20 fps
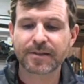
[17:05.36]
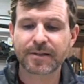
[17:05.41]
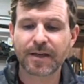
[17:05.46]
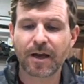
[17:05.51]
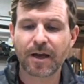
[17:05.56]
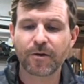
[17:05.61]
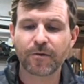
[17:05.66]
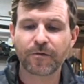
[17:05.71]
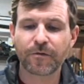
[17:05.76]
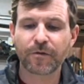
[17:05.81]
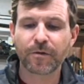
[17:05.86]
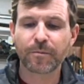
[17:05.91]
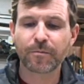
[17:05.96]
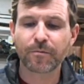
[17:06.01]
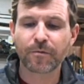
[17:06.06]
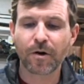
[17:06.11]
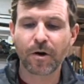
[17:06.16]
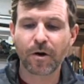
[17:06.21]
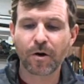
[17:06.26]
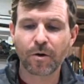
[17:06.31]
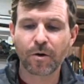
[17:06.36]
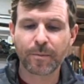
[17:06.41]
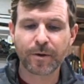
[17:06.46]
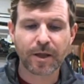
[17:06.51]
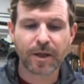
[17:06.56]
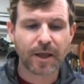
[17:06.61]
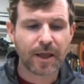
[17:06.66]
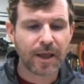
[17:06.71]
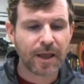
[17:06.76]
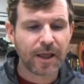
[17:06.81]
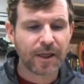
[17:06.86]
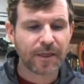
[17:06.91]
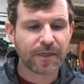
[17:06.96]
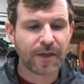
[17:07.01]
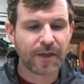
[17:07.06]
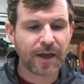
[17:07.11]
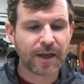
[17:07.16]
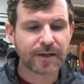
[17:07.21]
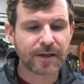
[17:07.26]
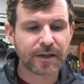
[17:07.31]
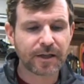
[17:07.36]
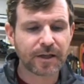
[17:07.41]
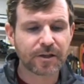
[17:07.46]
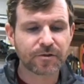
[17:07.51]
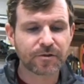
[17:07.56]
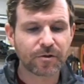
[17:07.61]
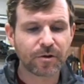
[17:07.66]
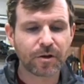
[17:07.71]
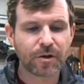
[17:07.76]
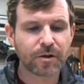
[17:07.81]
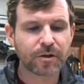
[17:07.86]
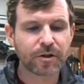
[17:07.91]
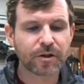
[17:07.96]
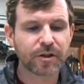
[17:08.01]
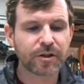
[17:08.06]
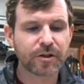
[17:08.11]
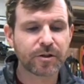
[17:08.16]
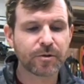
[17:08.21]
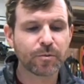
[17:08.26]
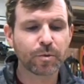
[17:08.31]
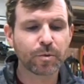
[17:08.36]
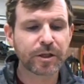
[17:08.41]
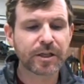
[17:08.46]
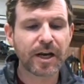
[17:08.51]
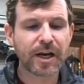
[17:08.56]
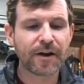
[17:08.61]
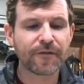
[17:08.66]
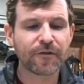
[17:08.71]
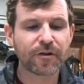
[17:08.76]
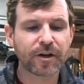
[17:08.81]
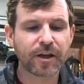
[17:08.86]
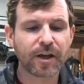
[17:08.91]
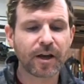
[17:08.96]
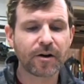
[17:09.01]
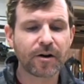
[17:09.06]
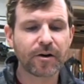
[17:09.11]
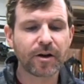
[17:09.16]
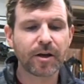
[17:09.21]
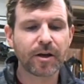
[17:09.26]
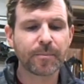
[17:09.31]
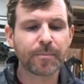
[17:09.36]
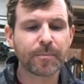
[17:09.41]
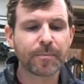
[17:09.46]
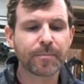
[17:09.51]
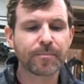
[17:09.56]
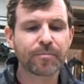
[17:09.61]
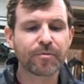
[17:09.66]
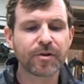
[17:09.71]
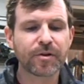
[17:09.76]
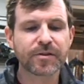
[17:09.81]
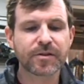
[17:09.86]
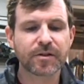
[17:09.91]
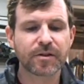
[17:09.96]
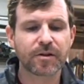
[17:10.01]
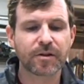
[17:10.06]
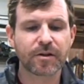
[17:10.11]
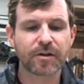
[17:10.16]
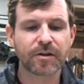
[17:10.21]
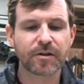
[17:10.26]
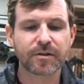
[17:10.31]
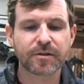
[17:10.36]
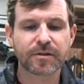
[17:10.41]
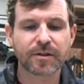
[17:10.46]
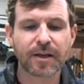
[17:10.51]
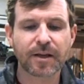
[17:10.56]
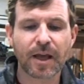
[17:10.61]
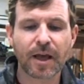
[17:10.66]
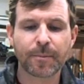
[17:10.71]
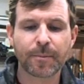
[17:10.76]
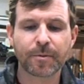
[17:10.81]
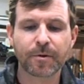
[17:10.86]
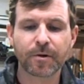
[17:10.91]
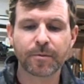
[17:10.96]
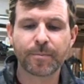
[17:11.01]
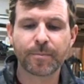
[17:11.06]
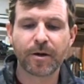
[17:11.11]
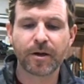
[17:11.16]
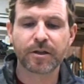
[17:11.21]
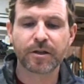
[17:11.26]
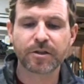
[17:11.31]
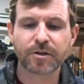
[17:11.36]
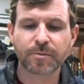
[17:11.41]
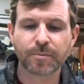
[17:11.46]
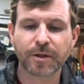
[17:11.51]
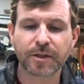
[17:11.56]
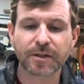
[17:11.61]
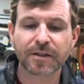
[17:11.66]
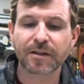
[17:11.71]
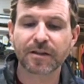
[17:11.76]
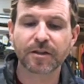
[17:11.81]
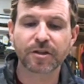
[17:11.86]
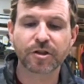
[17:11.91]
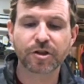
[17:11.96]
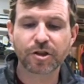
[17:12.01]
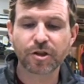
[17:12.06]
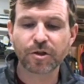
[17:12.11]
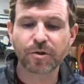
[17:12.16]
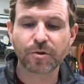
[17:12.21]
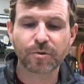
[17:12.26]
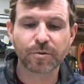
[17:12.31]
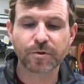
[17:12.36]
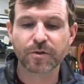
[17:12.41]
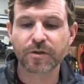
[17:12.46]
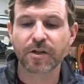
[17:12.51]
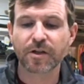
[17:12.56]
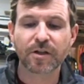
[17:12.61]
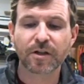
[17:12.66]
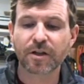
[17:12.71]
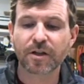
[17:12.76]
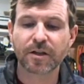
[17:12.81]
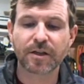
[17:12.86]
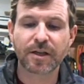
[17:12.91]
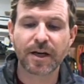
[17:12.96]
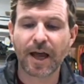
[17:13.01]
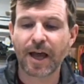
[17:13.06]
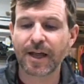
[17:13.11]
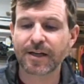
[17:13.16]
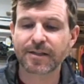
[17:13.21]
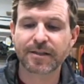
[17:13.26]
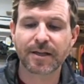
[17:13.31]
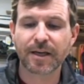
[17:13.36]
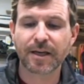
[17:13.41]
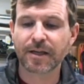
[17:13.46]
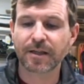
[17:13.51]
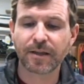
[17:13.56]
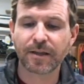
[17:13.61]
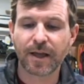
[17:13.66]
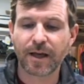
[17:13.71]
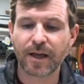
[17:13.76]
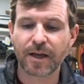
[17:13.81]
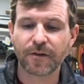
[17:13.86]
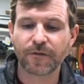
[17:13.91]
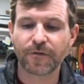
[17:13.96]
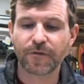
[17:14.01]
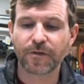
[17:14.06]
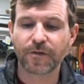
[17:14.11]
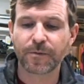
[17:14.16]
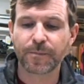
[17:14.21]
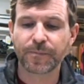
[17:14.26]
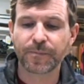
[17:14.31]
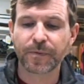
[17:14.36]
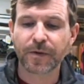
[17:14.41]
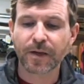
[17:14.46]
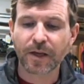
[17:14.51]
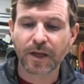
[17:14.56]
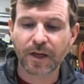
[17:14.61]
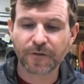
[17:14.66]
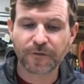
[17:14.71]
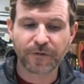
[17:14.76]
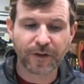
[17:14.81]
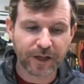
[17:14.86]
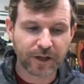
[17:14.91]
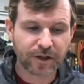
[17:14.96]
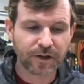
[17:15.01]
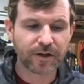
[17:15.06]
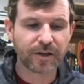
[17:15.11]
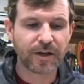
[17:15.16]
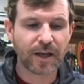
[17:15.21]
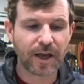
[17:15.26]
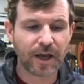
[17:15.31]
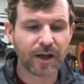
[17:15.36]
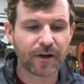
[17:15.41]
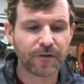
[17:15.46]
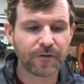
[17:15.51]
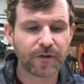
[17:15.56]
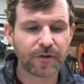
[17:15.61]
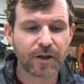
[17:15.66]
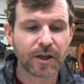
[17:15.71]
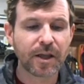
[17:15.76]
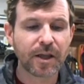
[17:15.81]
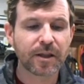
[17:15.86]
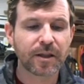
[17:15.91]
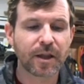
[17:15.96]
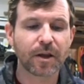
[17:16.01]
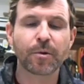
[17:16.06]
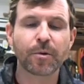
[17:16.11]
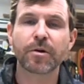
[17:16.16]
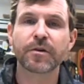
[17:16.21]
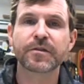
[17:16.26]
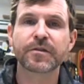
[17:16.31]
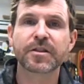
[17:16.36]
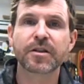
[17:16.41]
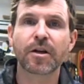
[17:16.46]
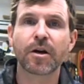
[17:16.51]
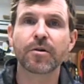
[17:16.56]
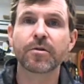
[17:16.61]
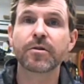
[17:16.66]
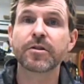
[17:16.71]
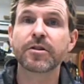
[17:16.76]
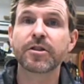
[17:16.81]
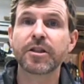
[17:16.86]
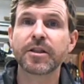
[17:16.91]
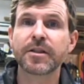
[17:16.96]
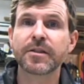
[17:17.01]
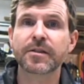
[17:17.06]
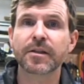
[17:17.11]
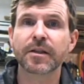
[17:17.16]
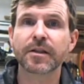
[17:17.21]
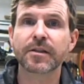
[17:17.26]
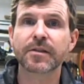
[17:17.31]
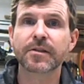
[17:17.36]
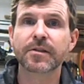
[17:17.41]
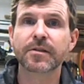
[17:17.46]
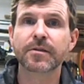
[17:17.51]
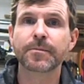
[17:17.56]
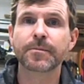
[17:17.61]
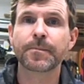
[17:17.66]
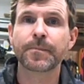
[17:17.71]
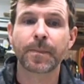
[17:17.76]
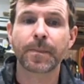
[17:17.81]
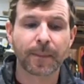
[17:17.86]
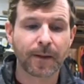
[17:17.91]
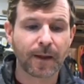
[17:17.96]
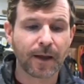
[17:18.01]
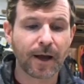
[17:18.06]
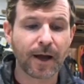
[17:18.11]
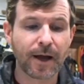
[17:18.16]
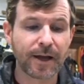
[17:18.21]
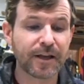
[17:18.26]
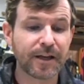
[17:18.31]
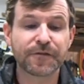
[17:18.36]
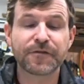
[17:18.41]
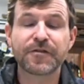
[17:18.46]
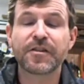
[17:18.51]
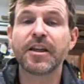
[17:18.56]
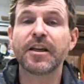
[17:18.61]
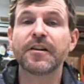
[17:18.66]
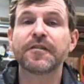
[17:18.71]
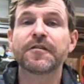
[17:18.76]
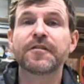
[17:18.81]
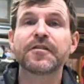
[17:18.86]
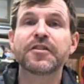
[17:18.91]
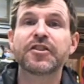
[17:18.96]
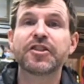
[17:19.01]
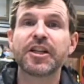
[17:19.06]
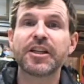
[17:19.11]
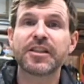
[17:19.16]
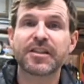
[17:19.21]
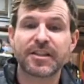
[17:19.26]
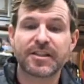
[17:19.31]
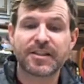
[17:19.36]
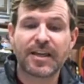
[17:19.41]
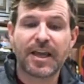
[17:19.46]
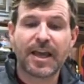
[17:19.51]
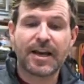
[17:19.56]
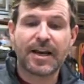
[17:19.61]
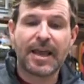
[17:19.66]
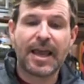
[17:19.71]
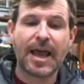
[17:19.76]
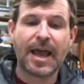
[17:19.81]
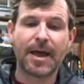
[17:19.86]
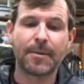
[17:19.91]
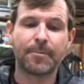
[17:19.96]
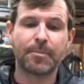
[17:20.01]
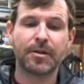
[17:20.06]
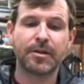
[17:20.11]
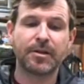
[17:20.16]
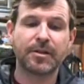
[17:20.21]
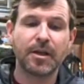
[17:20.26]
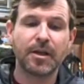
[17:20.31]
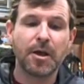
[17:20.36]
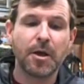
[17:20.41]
down from Rome that Israel would never carry a prisoner to capital punishment. The Jews could not take a life. If they could have, they would have stoned Jesus. If Jesus had happened